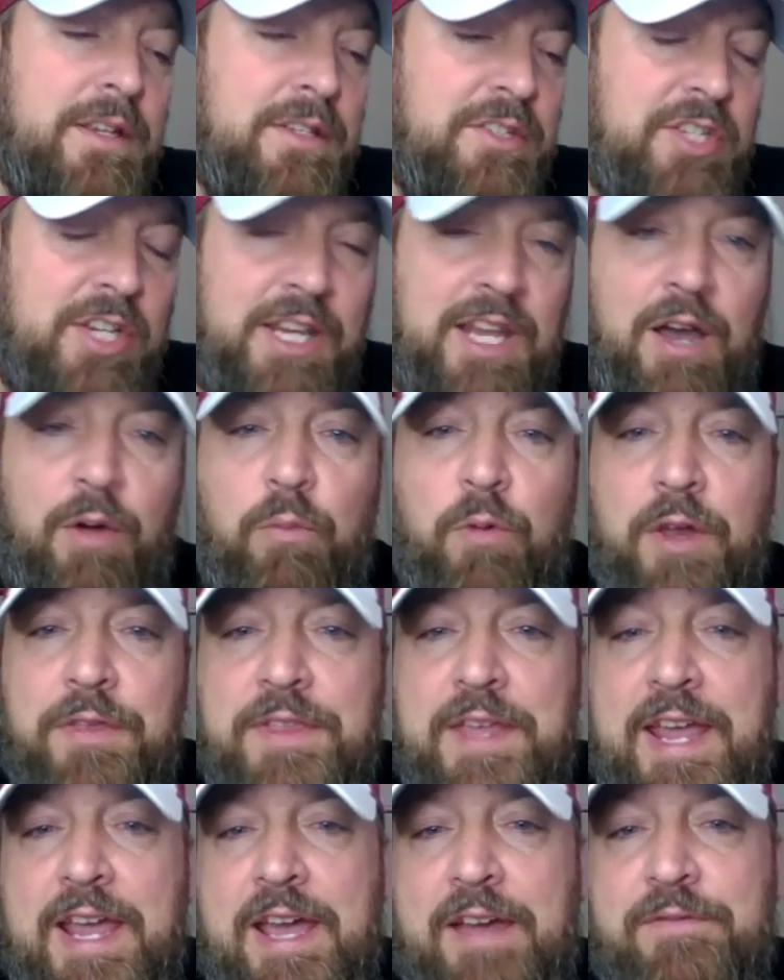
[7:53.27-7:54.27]
Check out what
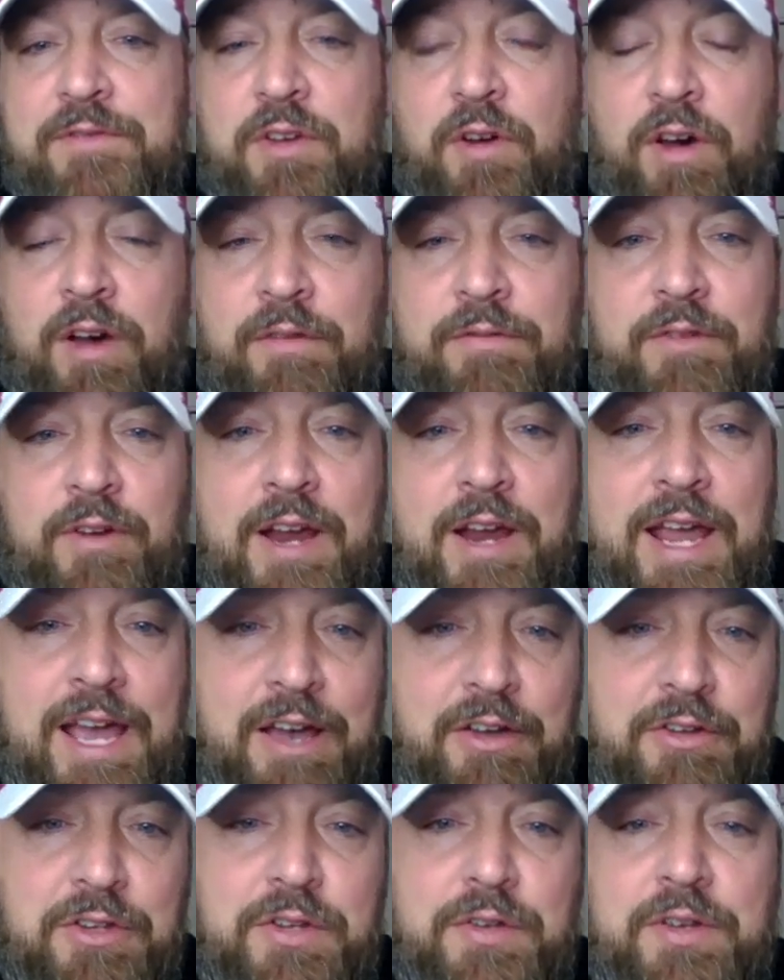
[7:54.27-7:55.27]
they have to offer,
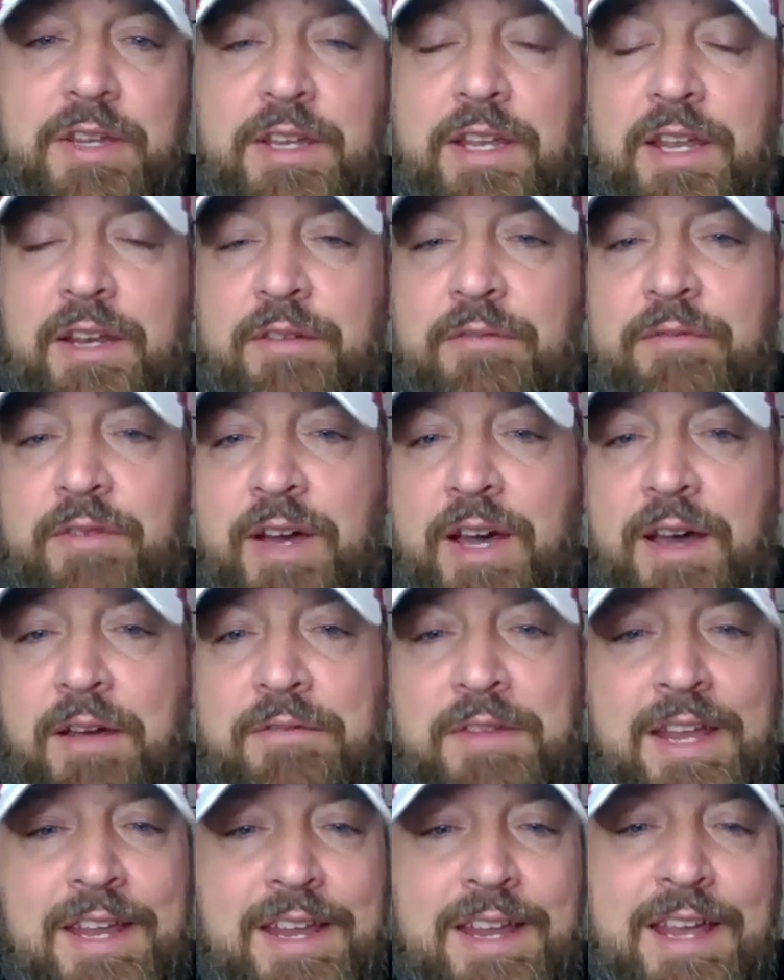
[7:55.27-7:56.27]
how you can get
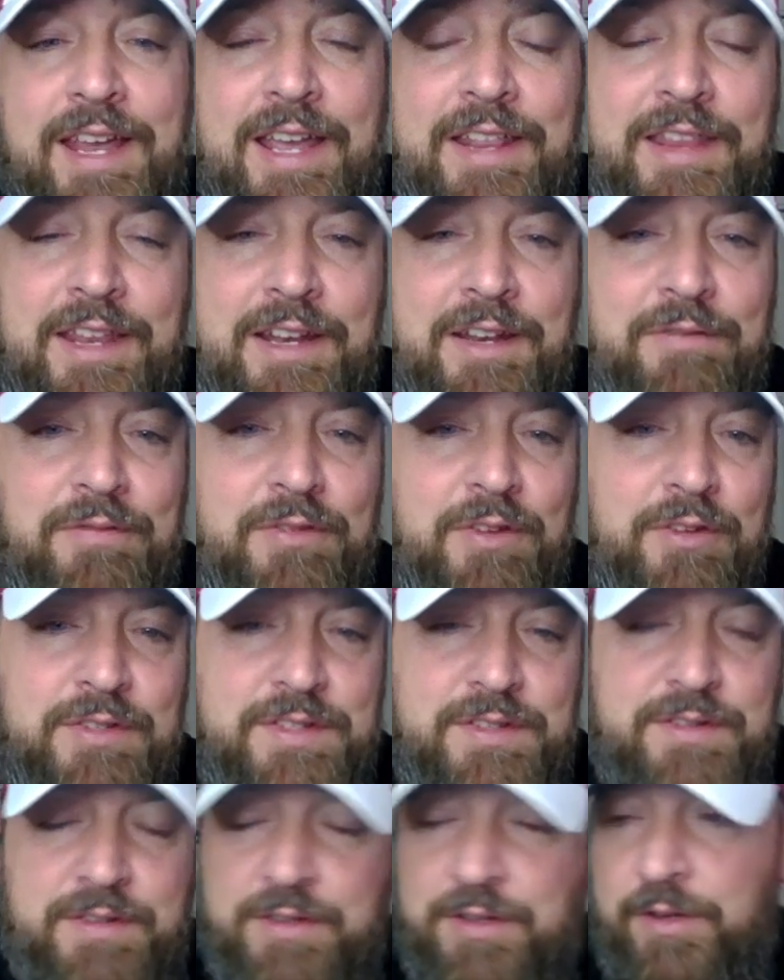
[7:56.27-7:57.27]
involved. And then if you're
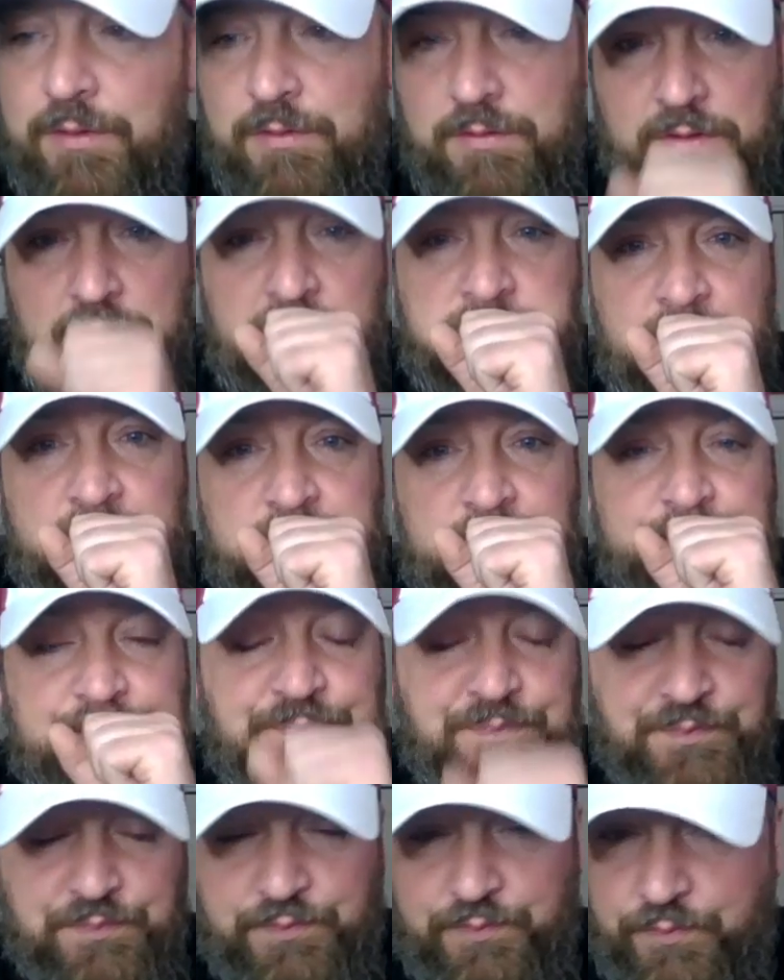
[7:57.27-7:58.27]
still
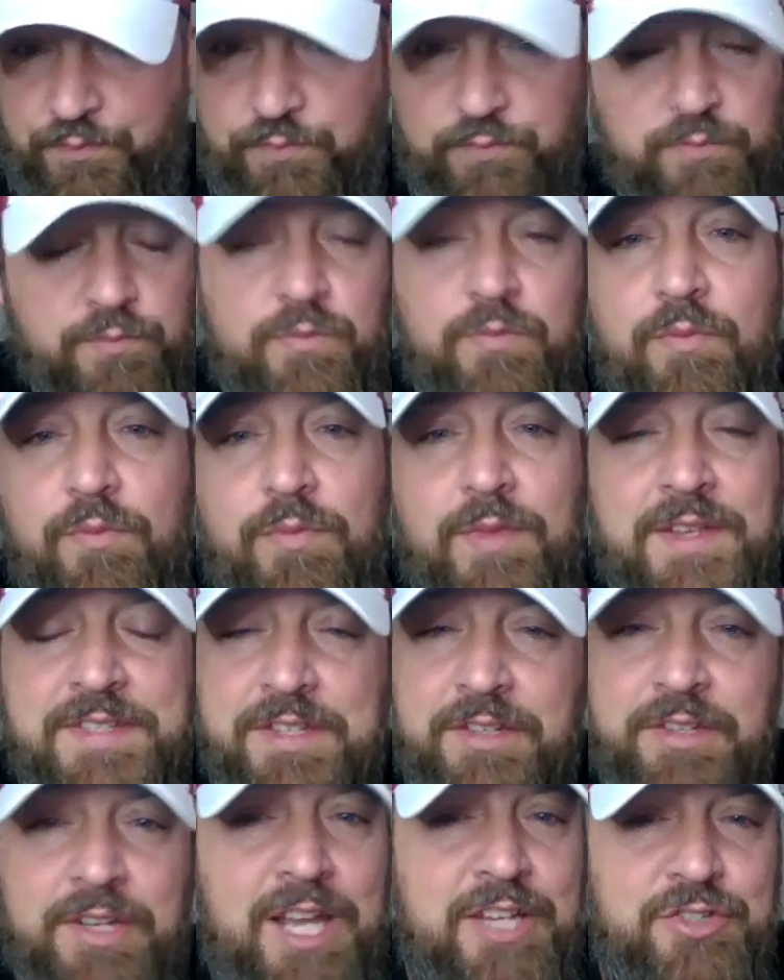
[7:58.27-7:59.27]

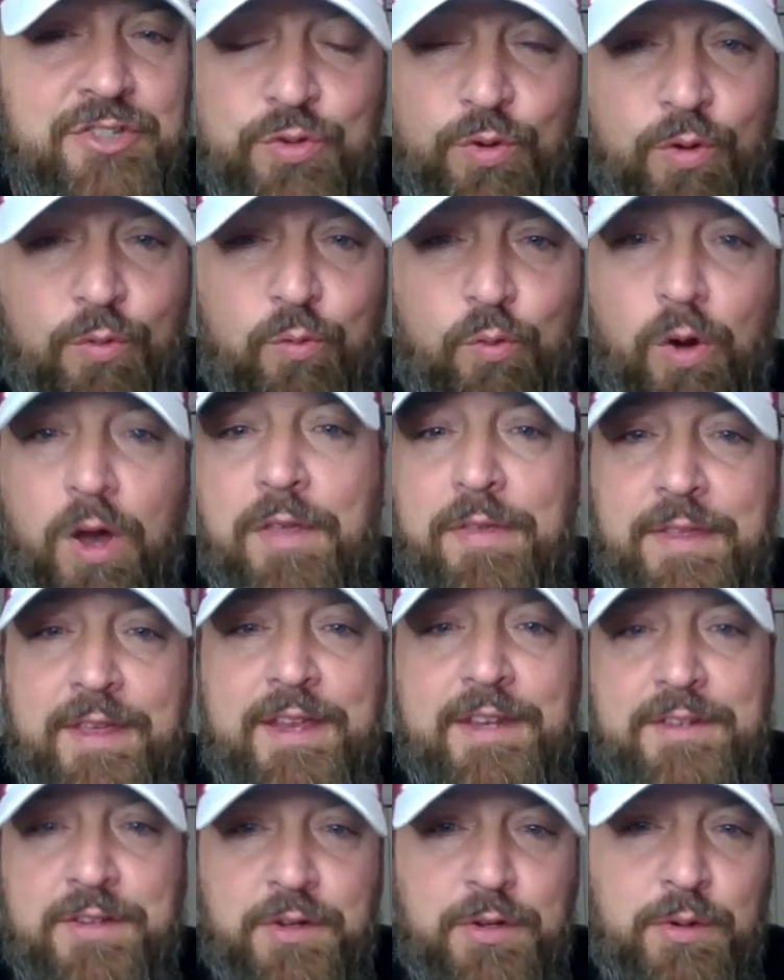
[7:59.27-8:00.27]
not sure what
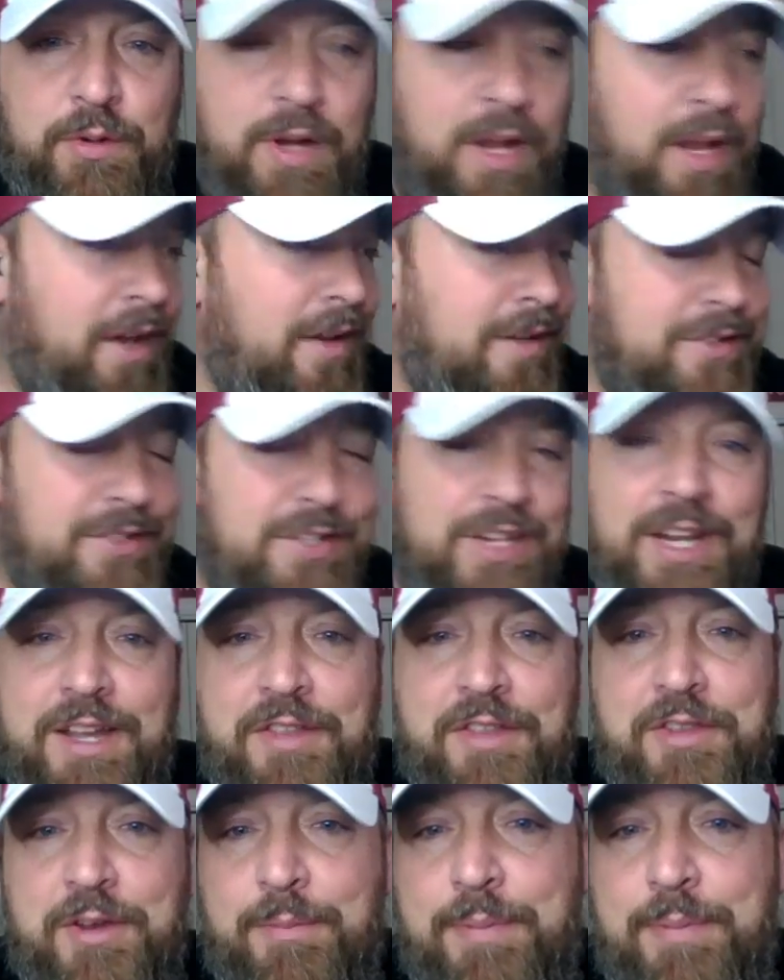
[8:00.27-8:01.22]
they do, check out their